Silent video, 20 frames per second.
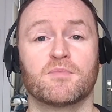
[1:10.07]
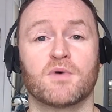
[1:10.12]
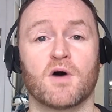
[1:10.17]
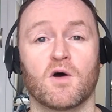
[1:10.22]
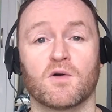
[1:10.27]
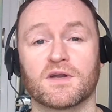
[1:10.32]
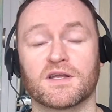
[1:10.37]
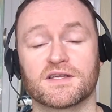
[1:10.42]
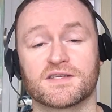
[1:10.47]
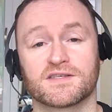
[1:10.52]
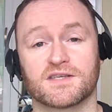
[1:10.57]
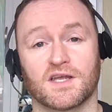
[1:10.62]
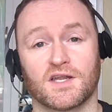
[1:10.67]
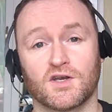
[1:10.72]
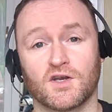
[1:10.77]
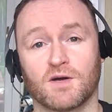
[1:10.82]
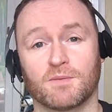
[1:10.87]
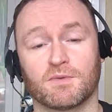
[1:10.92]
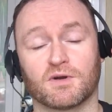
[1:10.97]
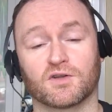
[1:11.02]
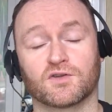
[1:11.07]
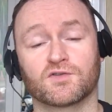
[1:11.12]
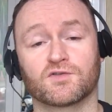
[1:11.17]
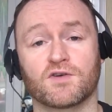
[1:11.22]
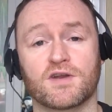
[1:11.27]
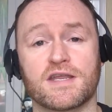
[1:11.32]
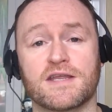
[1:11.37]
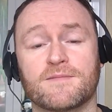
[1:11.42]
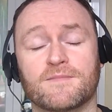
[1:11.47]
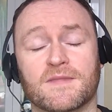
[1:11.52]
Bonus number
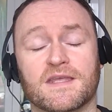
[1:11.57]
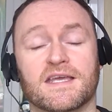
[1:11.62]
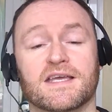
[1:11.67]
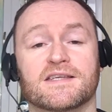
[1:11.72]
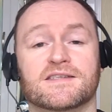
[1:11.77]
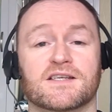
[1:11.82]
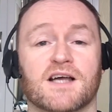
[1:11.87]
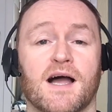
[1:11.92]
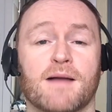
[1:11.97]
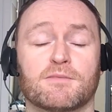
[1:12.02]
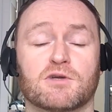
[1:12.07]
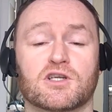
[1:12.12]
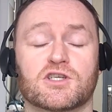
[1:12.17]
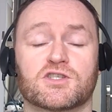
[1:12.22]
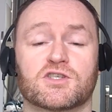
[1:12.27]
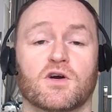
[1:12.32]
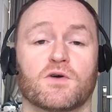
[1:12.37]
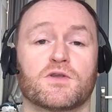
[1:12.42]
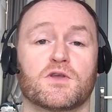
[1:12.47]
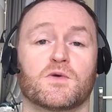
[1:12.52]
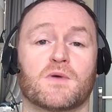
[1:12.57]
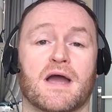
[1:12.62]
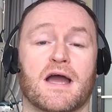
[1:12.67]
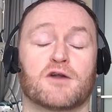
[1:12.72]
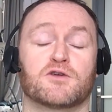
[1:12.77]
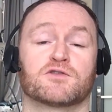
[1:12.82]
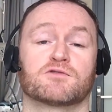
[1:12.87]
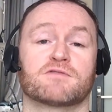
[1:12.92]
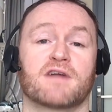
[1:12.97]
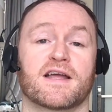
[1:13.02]
three is I'm going to show you
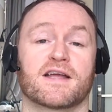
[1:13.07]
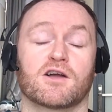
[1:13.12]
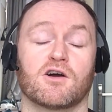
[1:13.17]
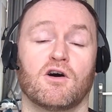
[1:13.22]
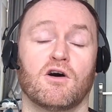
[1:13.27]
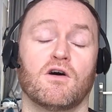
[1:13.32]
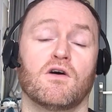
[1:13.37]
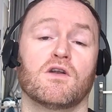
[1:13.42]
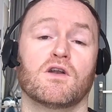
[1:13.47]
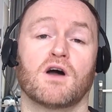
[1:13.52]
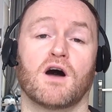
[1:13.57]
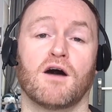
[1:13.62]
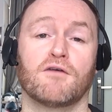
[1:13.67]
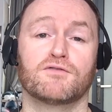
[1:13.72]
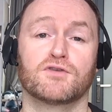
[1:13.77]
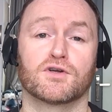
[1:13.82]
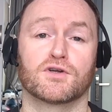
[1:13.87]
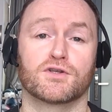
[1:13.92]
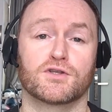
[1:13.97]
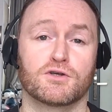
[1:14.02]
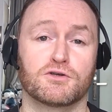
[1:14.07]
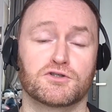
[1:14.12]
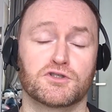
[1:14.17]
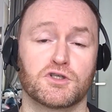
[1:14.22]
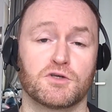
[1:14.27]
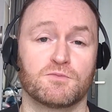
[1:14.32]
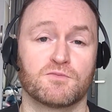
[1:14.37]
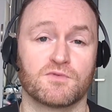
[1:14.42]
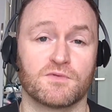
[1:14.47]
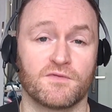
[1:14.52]
how to rank all of your
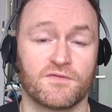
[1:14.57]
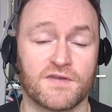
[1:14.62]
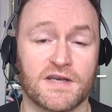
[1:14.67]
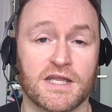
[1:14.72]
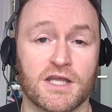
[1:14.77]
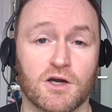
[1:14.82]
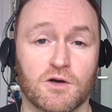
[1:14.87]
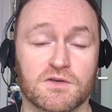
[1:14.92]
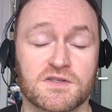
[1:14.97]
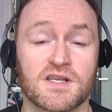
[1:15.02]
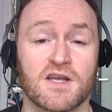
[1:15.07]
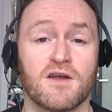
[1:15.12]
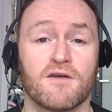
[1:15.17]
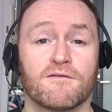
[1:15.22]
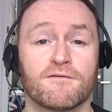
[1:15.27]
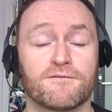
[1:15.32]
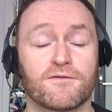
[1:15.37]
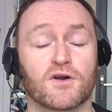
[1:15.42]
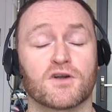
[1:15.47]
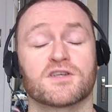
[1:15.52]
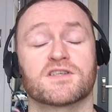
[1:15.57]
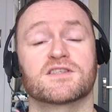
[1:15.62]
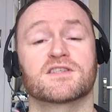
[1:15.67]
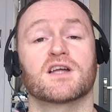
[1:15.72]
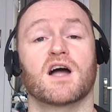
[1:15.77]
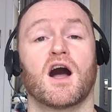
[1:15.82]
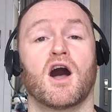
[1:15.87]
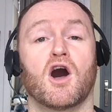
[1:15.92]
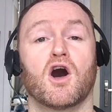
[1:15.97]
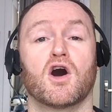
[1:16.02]
YouTube videos
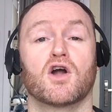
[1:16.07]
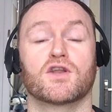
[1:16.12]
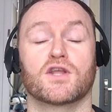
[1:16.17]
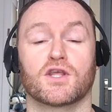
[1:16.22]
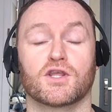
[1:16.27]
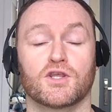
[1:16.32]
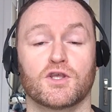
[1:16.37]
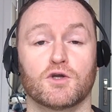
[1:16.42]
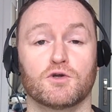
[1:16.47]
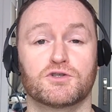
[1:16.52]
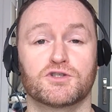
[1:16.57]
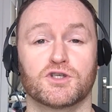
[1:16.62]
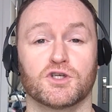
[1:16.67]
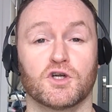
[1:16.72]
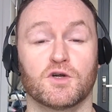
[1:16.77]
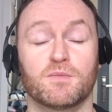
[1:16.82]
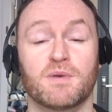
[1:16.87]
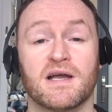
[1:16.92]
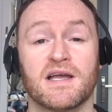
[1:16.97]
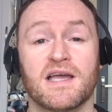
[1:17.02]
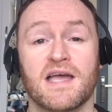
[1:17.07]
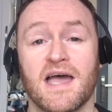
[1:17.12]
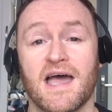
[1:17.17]
first on YouTube